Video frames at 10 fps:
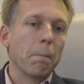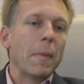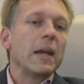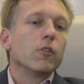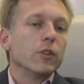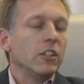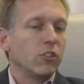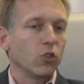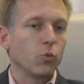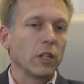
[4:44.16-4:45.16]
many
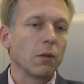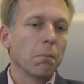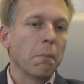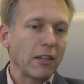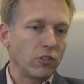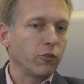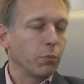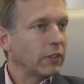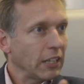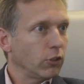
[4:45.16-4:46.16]
regions with massive
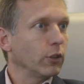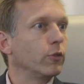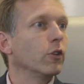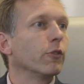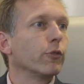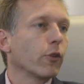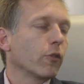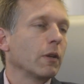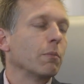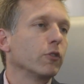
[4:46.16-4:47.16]
potential for
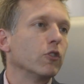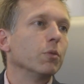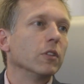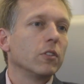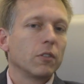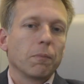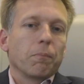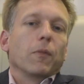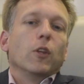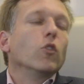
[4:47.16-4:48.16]
further improvements
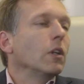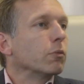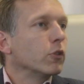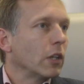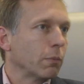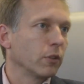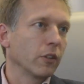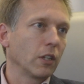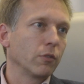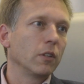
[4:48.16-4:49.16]
don't improve their
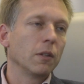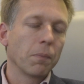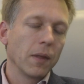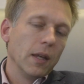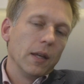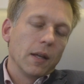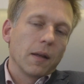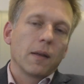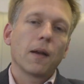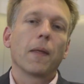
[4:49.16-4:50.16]
productivity,
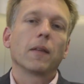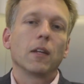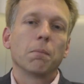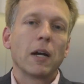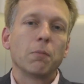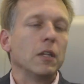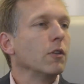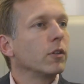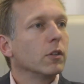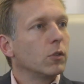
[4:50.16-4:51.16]
that it might be
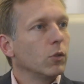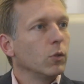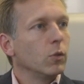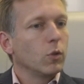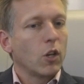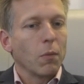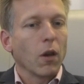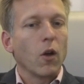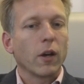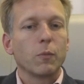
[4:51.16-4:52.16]
difficult to come
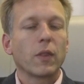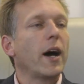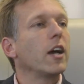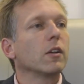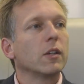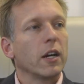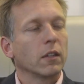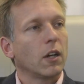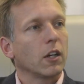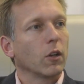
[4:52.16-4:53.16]
along and with a higher
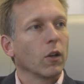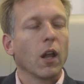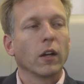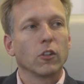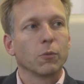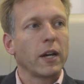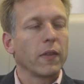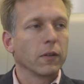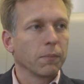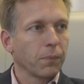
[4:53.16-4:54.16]
target on the long term
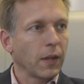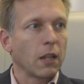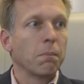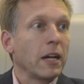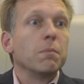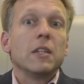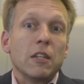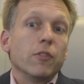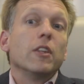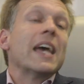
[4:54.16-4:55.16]
either. And it might be
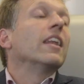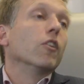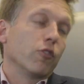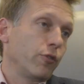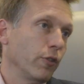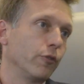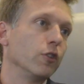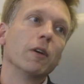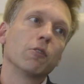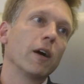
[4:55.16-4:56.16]
even the end of
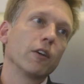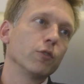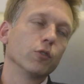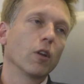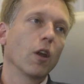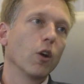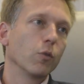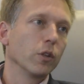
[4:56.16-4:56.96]
food-based biofuels in the long